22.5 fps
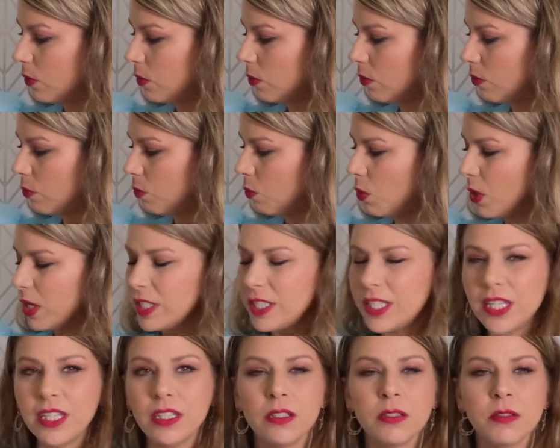
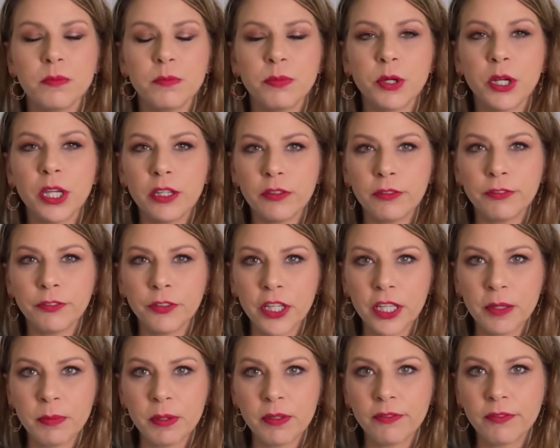wanting to break
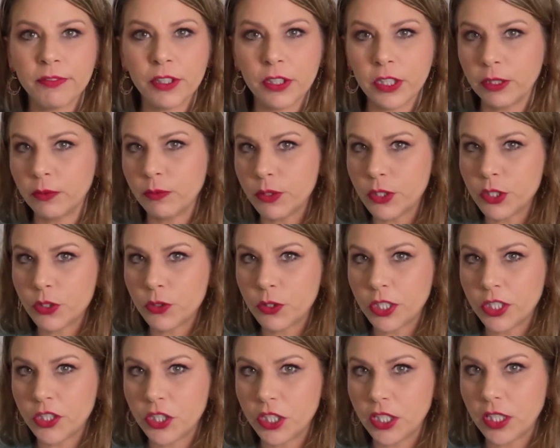free but feeling
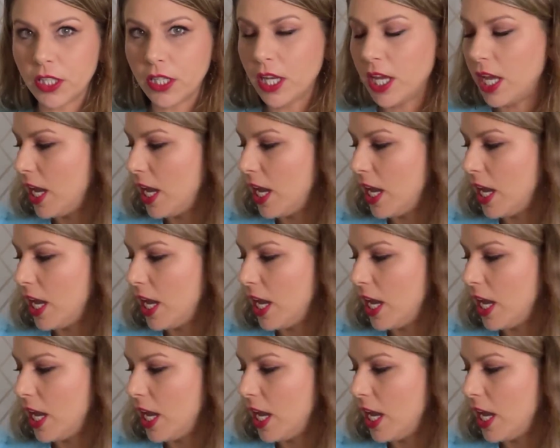restricted.